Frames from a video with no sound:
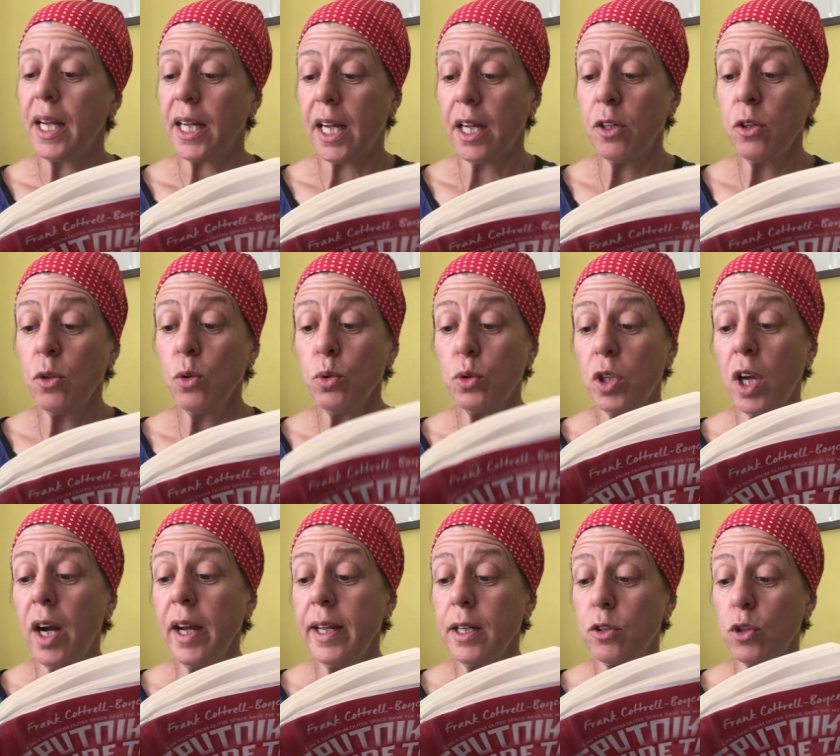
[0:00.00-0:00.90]
Can you
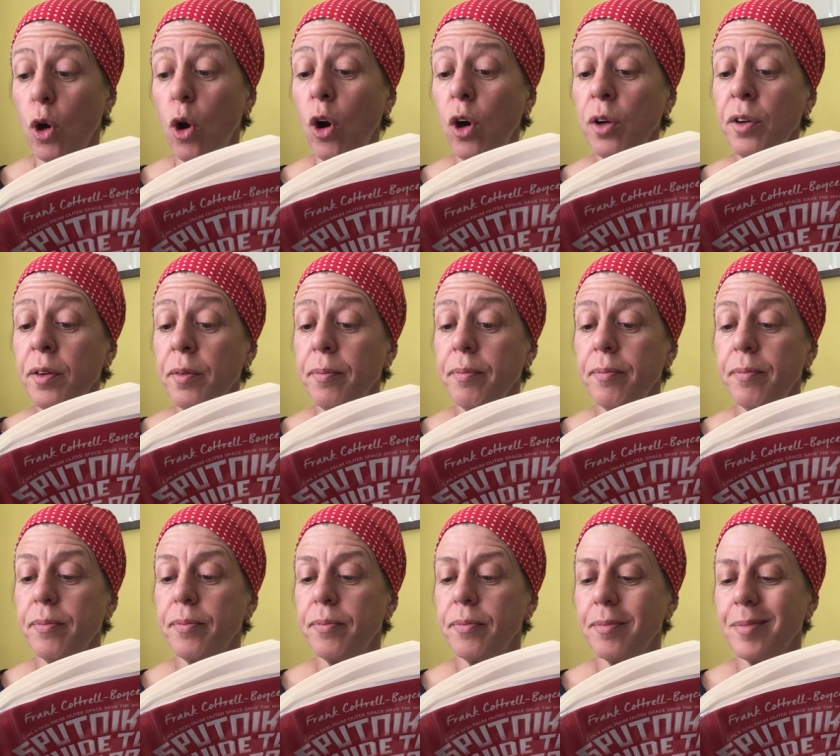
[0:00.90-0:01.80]
tie it on?
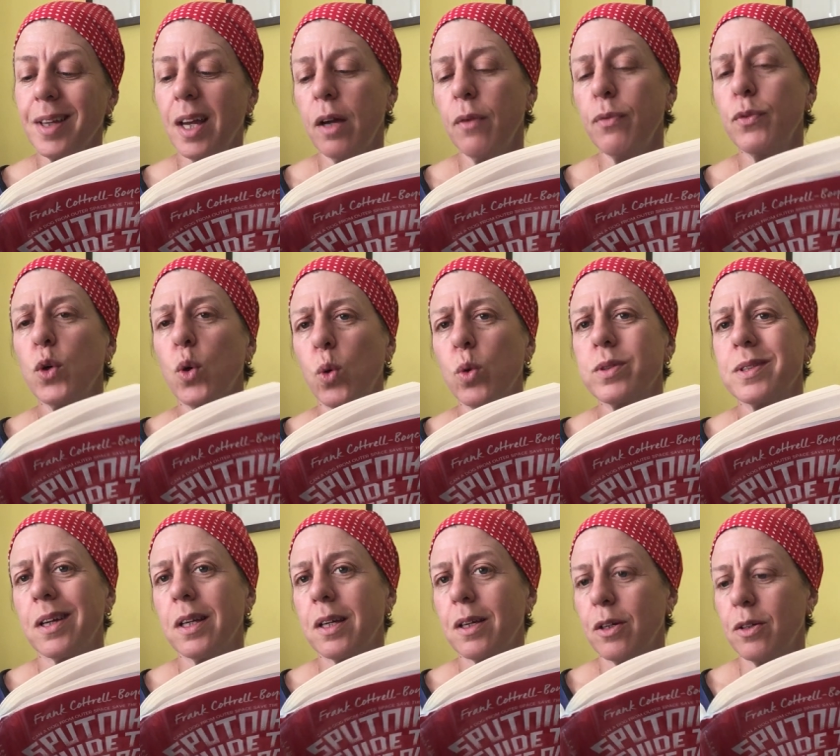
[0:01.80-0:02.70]
Of
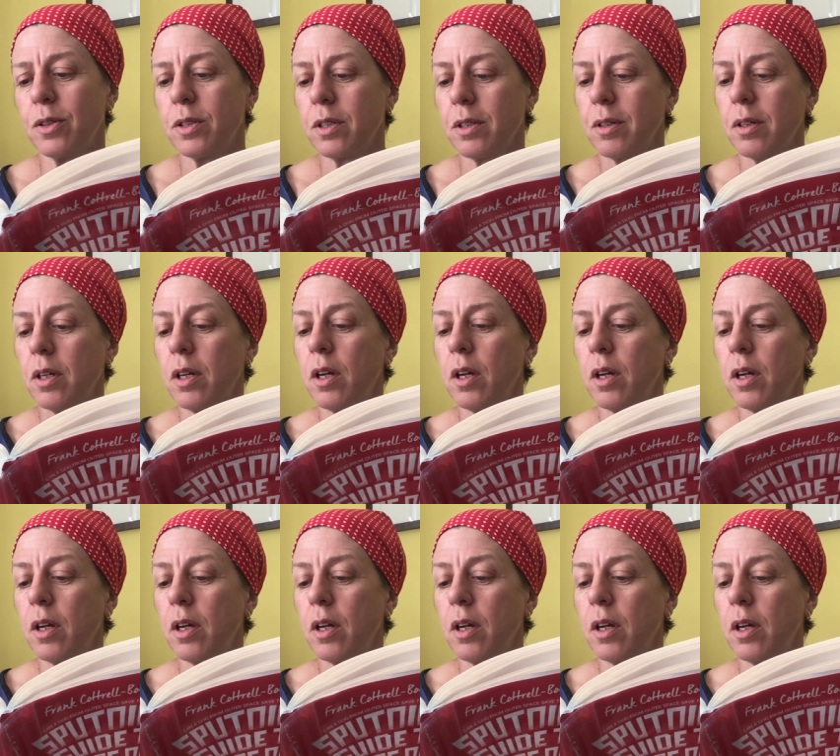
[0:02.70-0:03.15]
course I could.